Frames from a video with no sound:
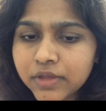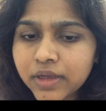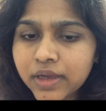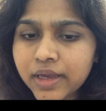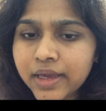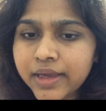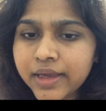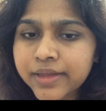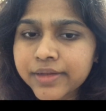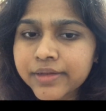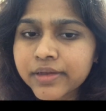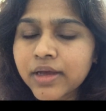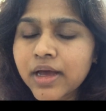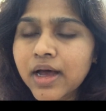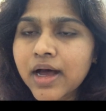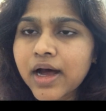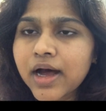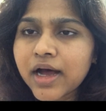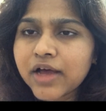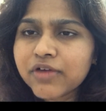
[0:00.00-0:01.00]
And
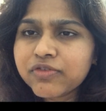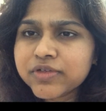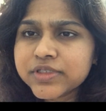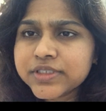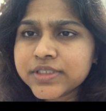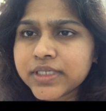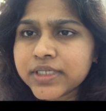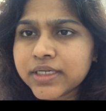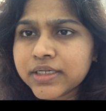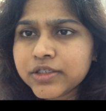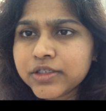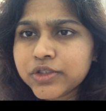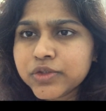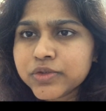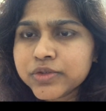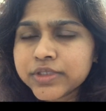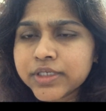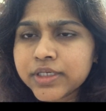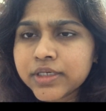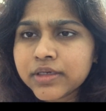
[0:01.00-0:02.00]
I first started
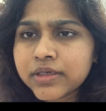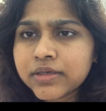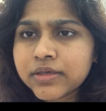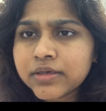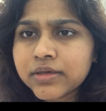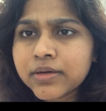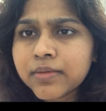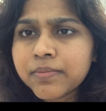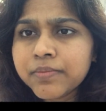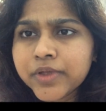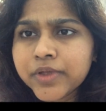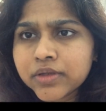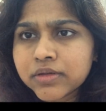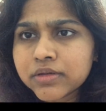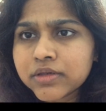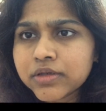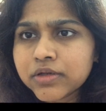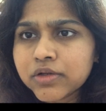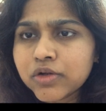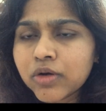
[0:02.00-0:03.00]
using
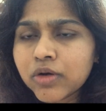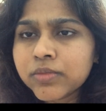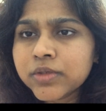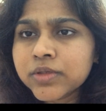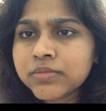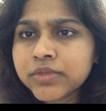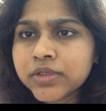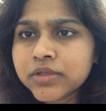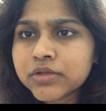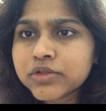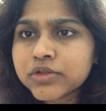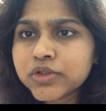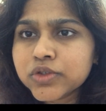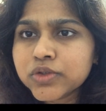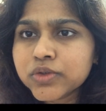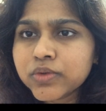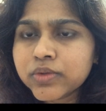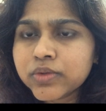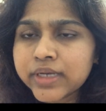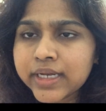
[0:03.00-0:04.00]
milk, normal milk,
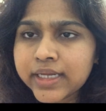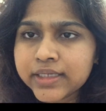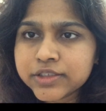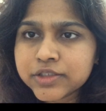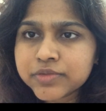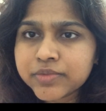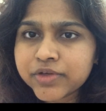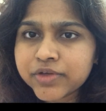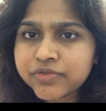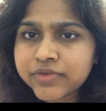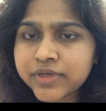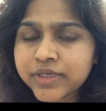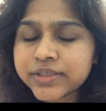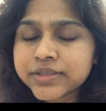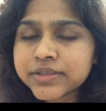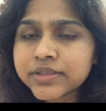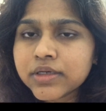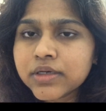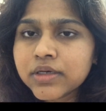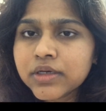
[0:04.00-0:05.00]
to cleanse my
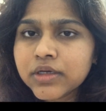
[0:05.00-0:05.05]
face.